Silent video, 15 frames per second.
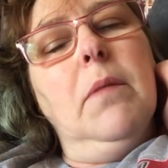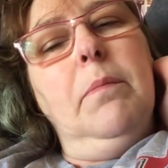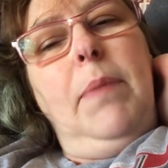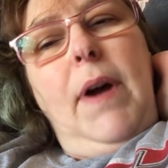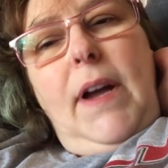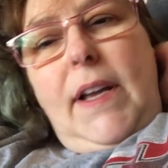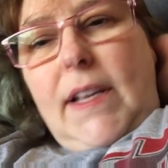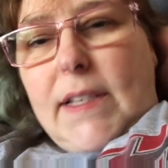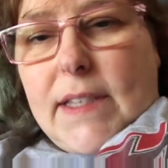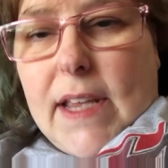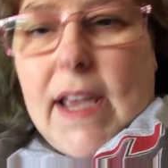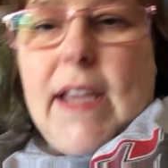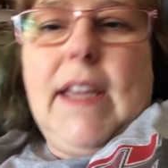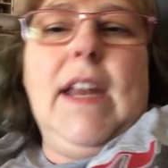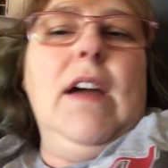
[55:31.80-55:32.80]
Pucky's
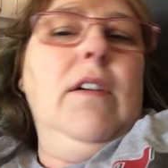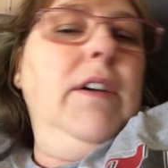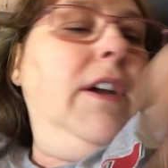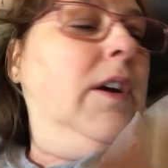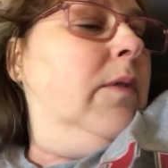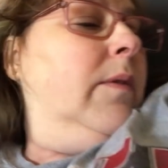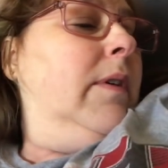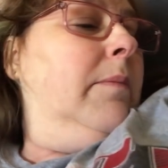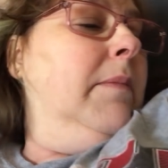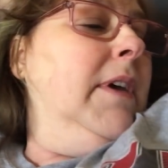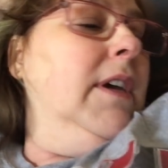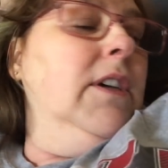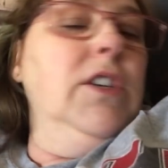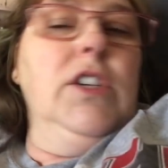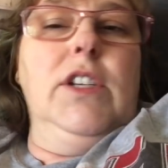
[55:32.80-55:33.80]
hanging out here with
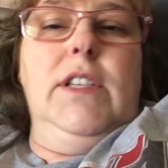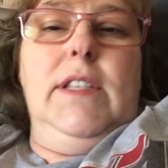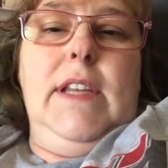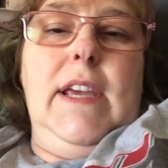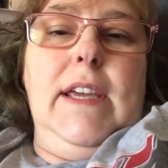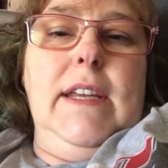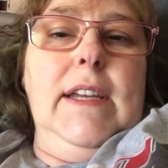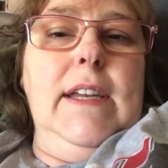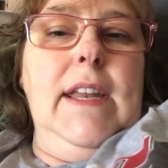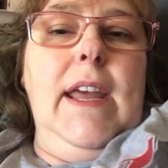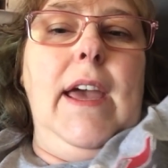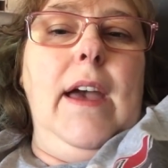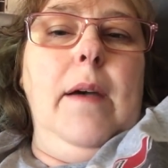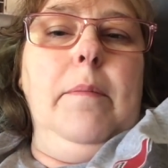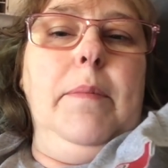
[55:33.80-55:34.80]
me. She's taking a
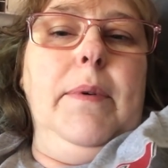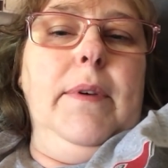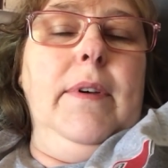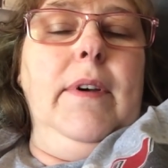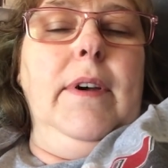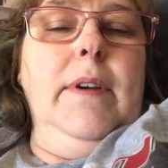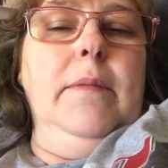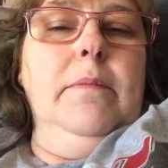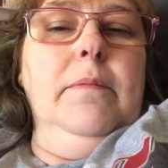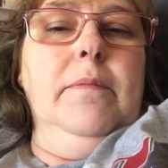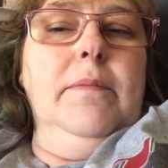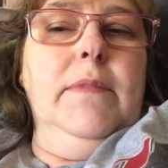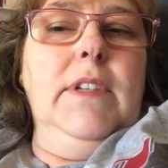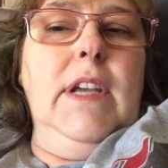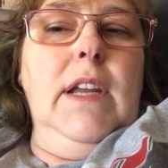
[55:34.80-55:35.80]
nap.
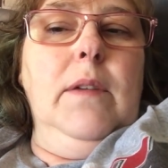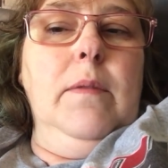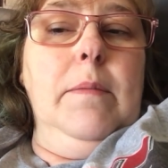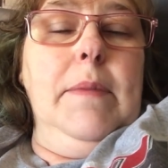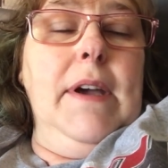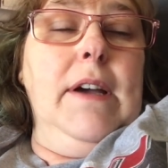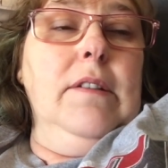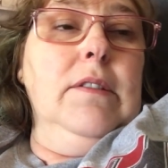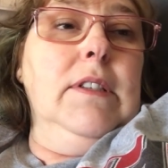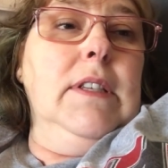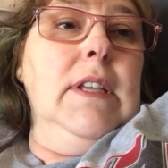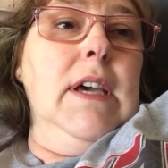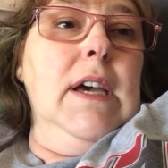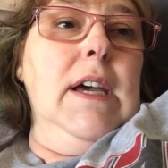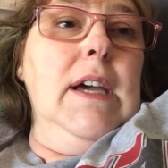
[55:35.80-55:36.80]
Um, Daddy went back
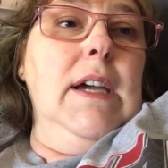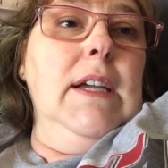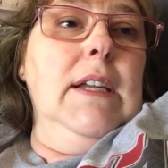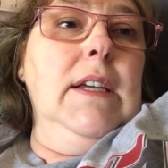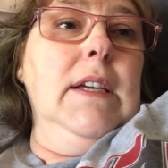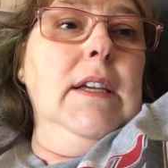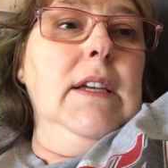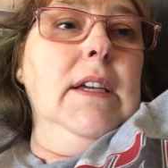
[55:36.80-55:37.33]
outside.